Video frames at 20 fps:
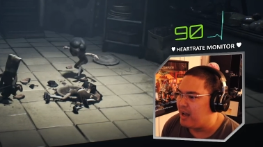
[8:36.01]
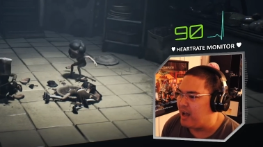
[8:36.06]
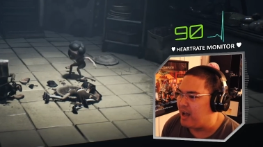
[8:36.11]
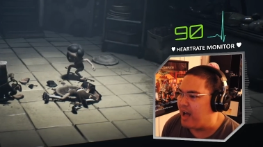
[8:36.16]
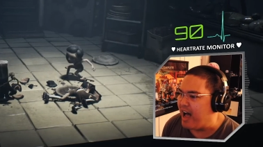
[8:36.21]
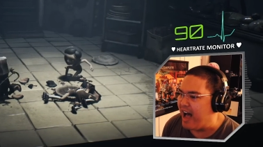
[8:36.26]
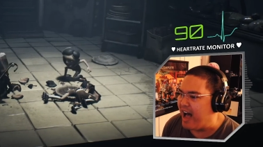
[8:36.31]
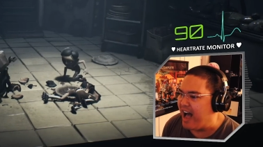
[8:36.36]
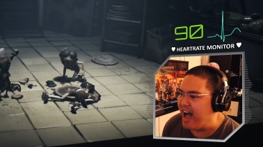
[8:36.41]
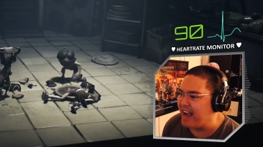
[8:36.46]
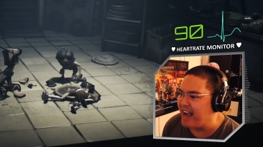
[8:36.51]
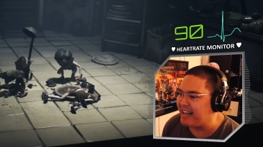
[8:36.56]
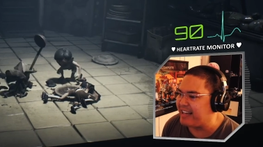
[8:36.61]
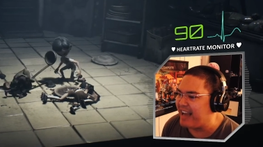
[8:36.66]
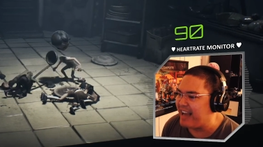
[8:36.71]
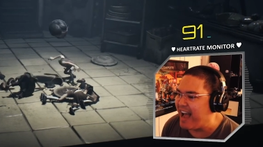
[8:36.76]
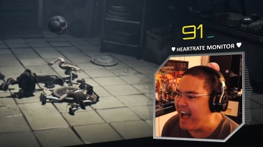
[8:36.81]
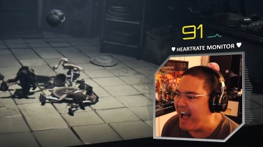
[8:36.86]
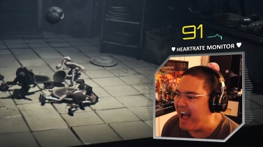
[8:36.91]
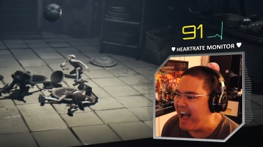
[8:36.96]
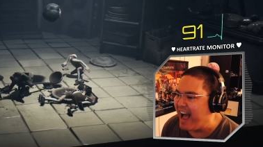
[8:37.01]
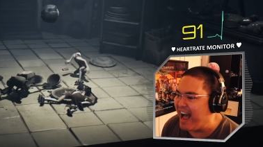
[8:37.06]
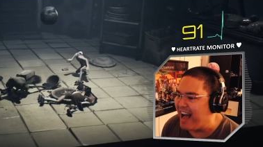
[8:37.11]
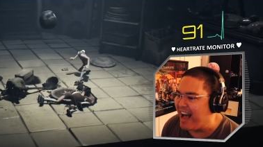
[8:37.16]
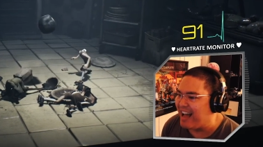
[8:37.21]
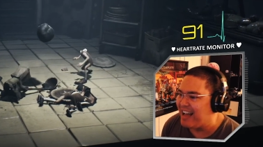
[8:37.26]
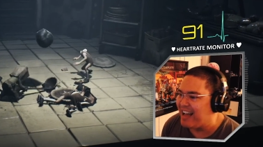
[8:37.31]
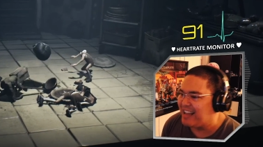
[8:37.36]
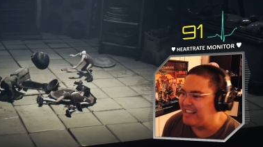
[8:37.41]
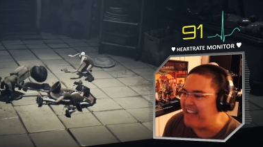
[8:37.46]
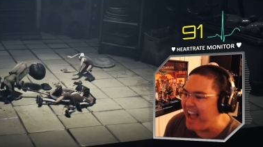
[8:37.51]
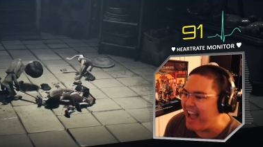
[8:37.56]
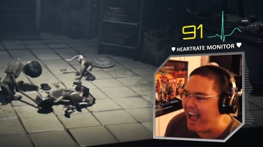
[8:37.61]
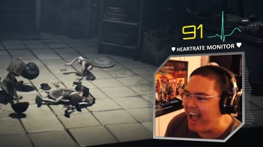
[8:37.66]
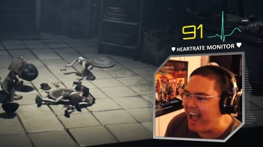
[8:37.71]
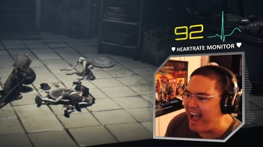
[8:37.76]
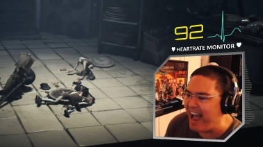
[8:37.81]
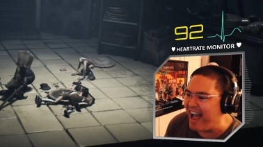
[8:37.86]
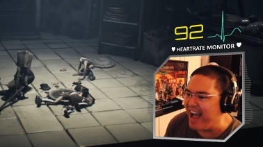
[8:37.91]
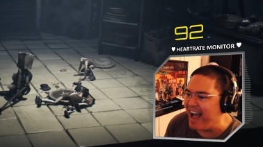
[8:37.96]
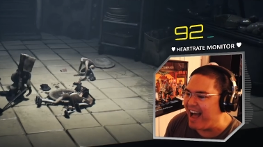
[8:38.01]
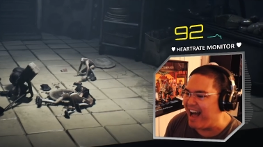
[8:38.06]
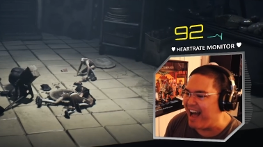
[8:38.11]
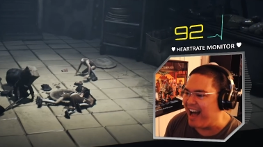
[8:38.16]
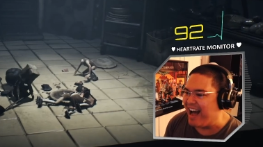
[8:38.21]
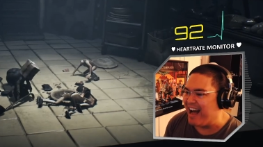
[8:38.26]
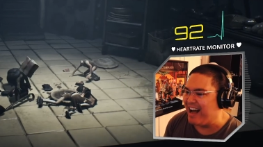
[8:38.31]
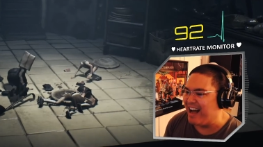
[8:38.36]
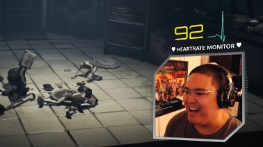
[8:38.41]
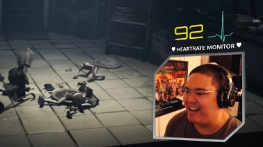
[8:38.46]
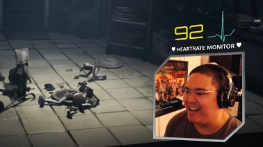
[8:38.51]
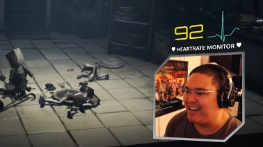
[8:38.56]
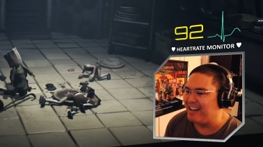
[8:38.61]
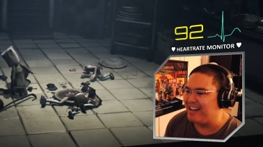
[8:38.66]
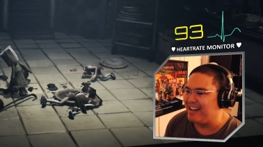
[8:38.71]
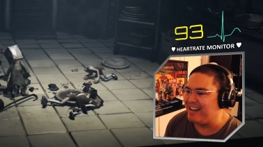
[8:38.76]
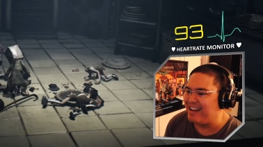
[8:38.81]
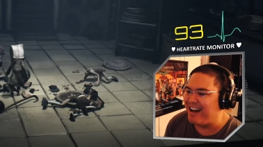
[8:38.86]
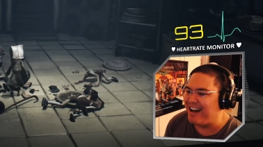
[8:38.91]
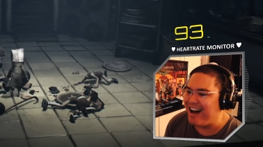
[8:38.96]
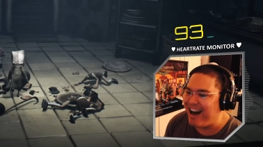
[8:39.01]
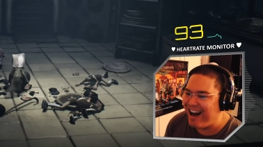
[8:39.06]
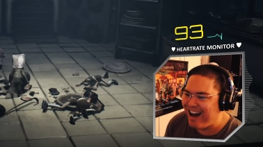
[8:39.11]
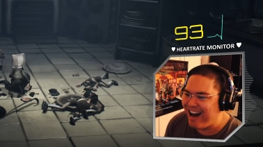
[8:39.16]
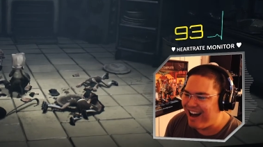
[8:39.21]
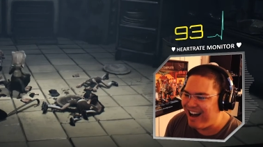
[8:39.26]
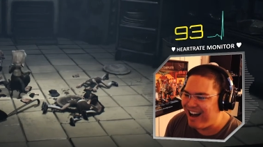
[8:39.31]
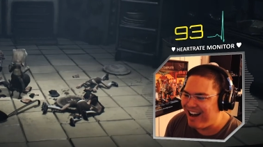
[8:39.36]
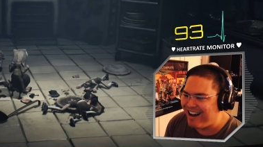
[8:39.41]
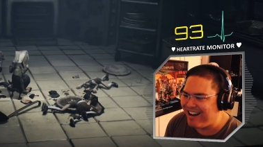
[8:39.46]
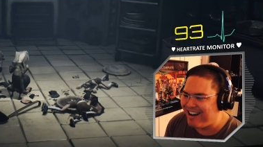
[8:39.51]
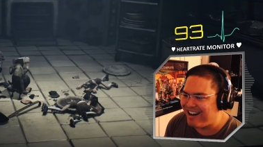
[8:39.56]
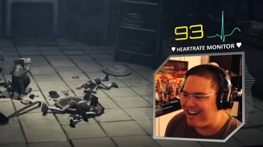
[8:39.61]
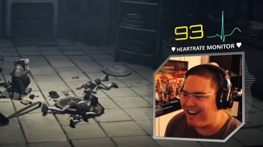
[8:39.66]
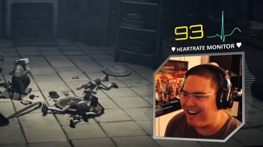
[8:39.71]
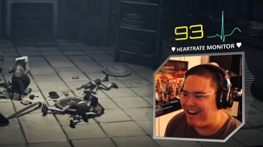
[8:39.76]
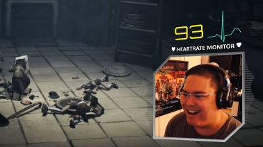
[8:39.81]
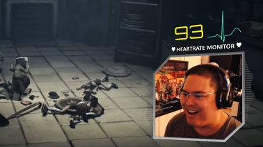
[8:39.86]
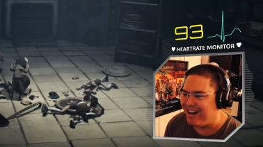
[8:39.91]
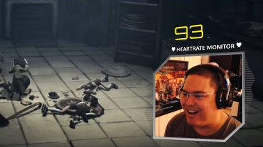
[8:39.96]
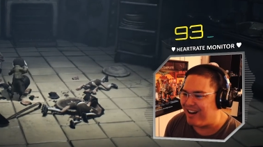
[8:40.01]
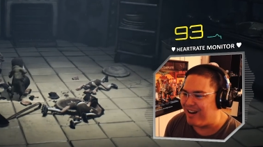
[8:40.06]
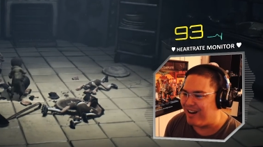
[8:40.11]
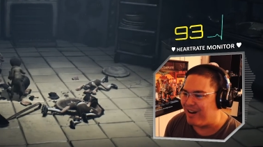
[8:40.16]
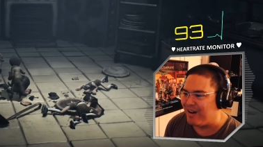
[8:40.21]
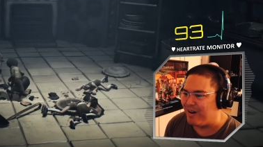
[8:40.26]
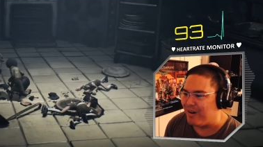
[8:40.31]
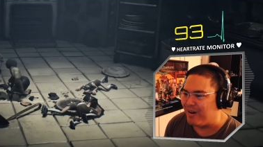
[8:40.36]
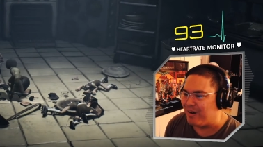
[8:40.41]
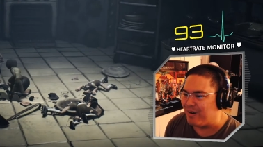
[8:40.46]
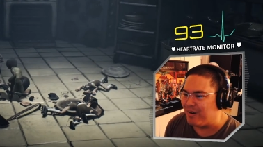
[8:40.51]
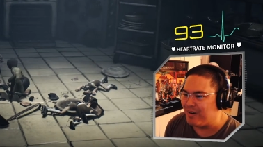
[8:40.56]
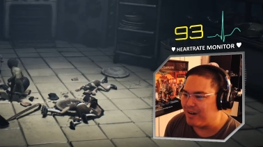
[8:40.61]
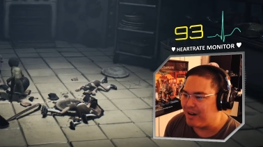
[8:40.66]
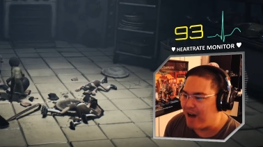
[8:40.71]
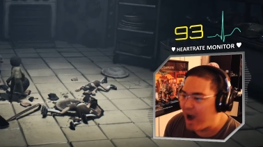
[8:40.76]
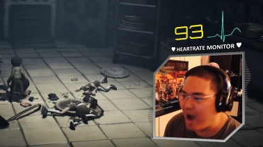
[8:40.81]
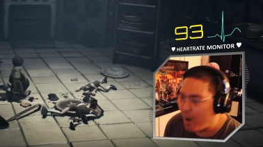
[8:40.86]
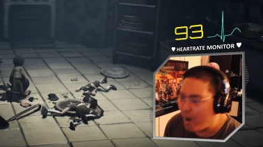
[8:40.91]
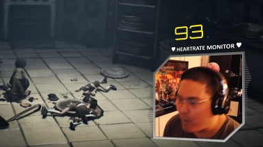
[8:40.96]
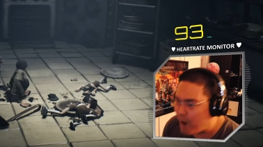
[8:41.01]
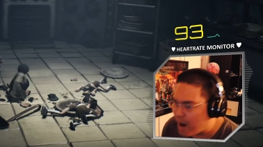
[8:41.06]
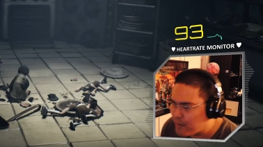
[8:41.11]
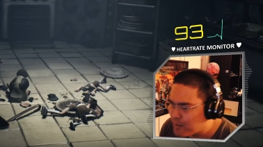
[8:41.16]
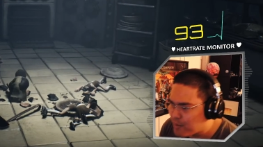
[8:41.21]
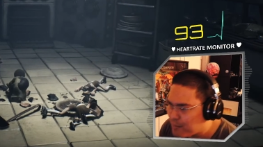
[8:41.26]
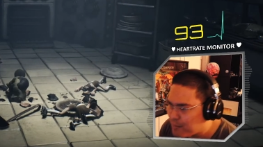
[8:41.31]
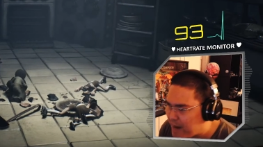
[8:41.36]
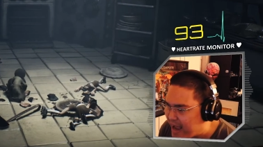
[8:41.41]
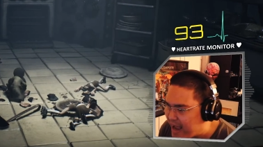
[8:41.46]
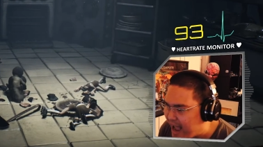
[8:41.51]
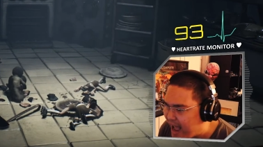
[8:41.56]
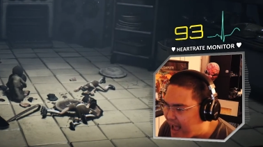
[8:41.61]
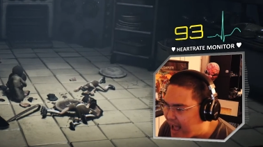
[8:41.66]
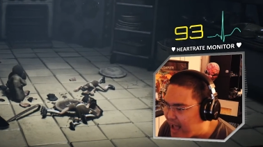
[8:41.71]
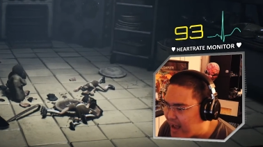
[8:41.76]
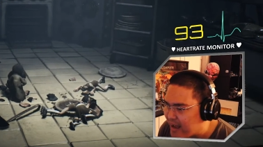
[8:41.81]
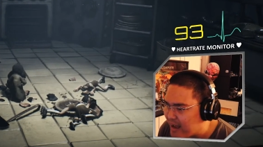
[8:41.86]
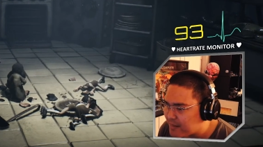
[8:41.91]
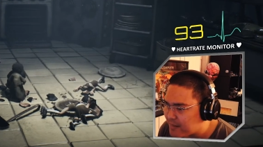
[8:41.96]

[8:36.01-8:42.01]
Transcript: Haka! Yeah! Oh! Oh, I ruined my hat.